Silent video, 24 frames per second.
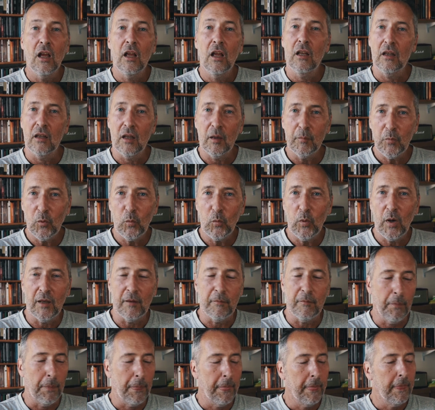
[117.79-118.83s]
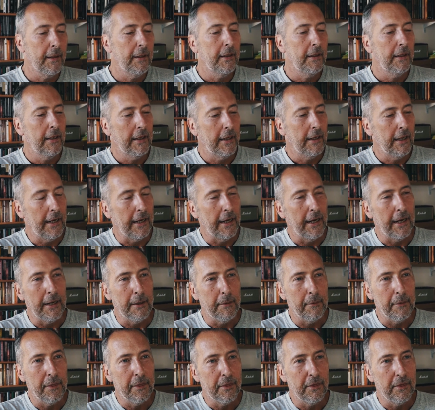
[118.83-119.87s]
Number one, uh,
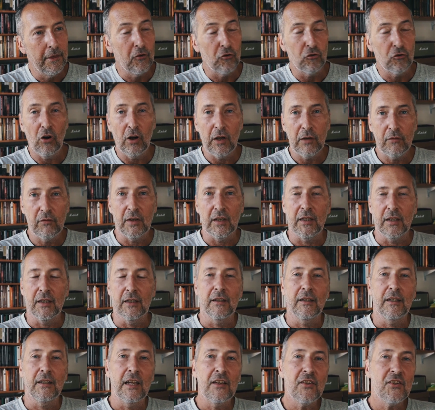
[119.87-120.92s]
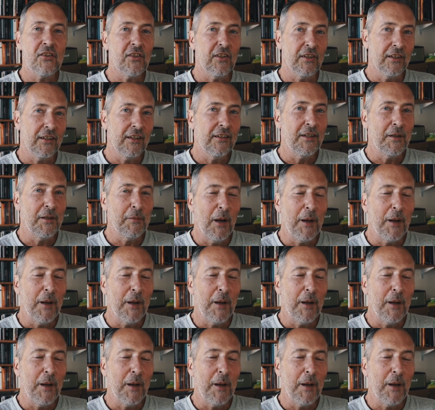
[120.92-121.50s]
driving. Yes, I know you might